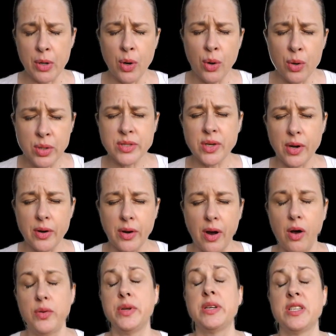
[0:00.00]
Also
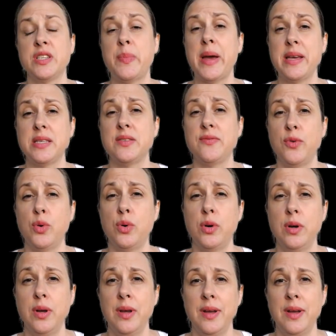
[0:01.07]
holding space for